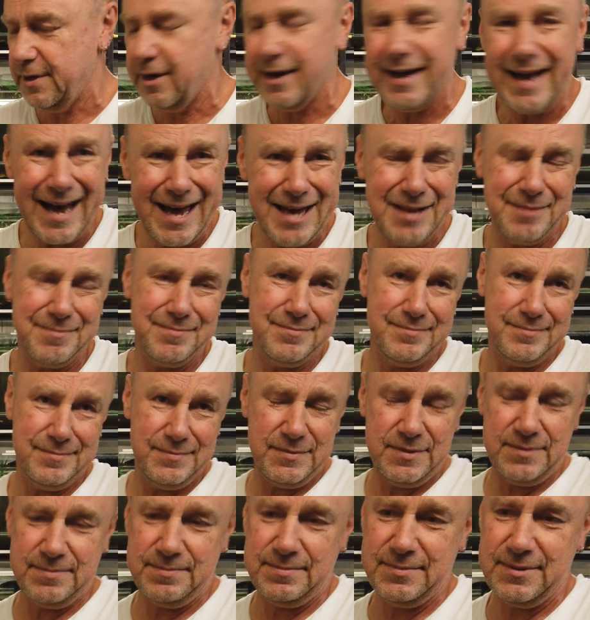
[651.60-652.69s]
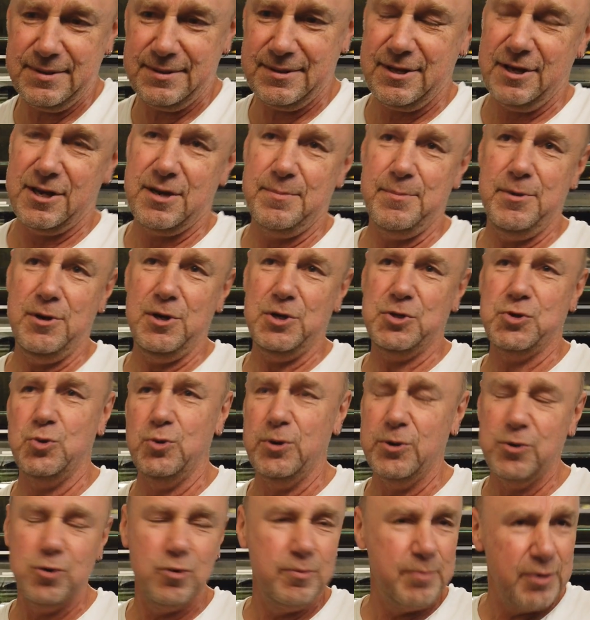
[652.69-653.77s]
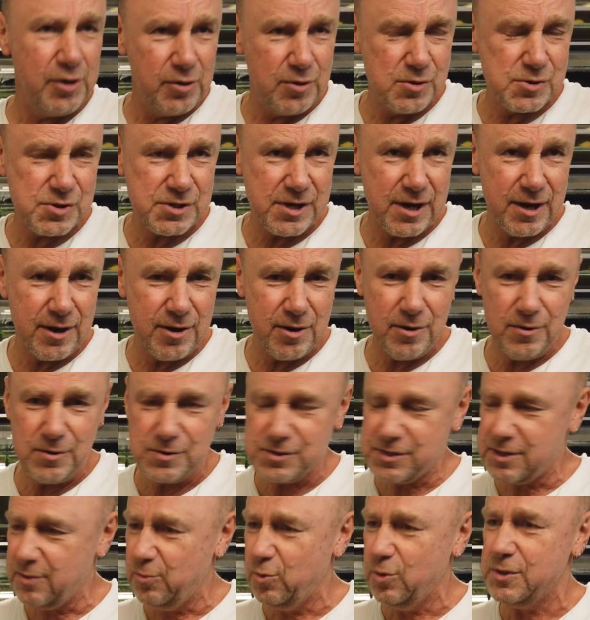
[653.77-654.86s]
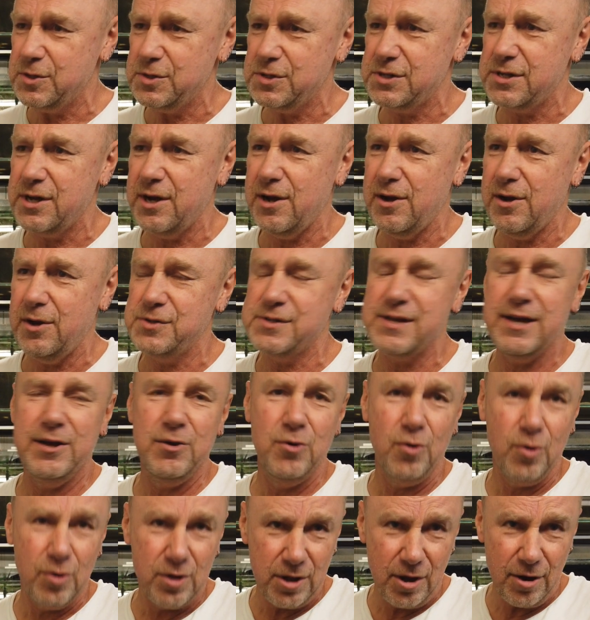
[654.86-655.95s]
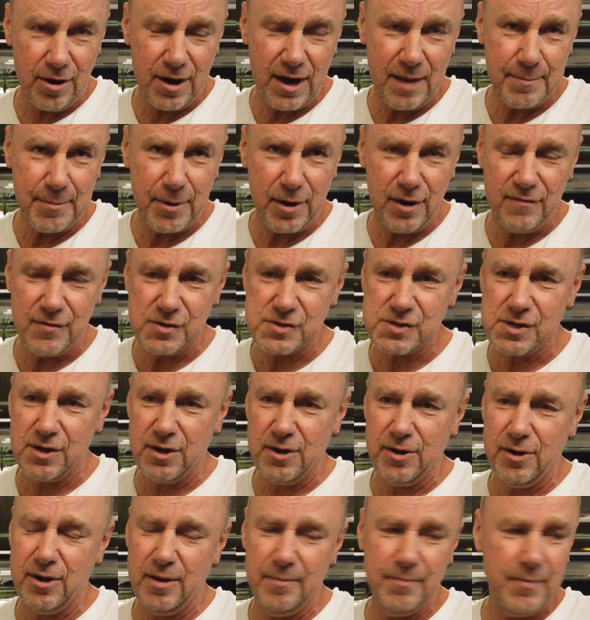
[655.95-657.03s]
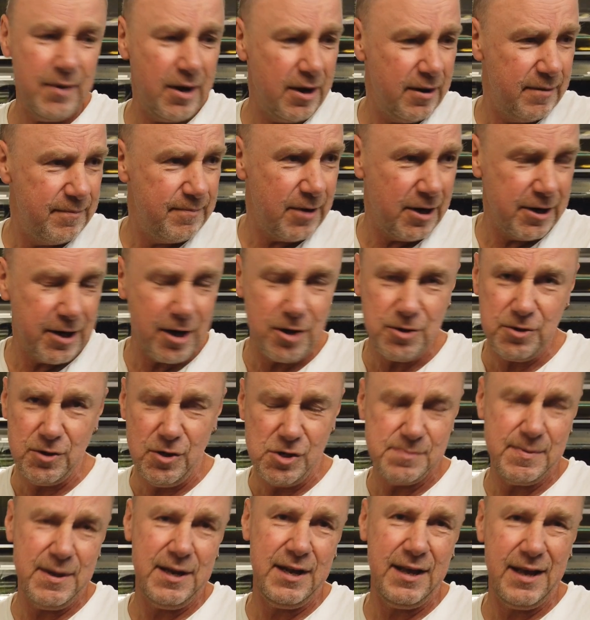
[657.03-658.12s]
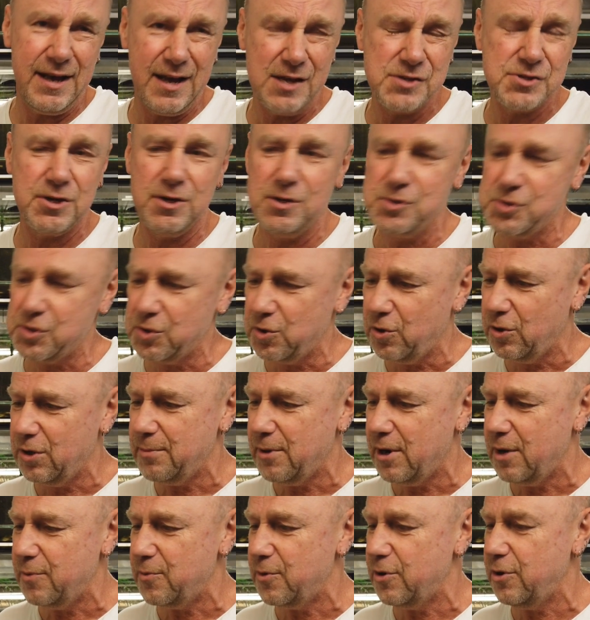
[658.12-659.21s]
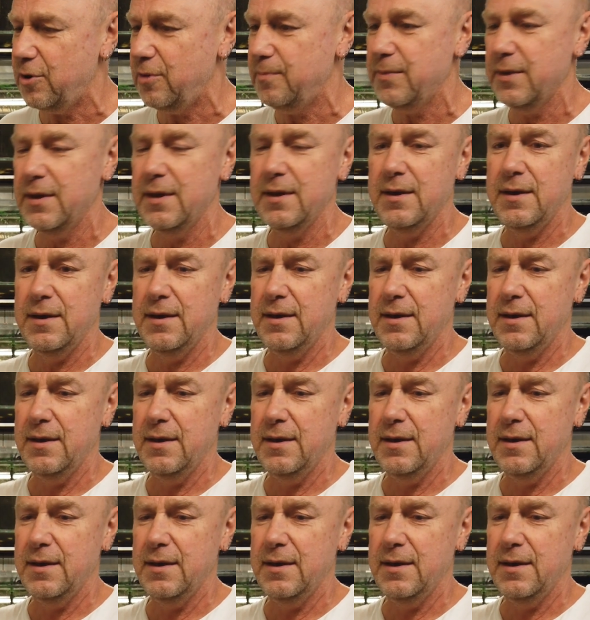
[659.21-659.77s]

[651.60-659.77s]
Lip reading: I hate the commercial little blue stones, the wooden stones. They all clog up over time. I don't use many airstones at all in my room.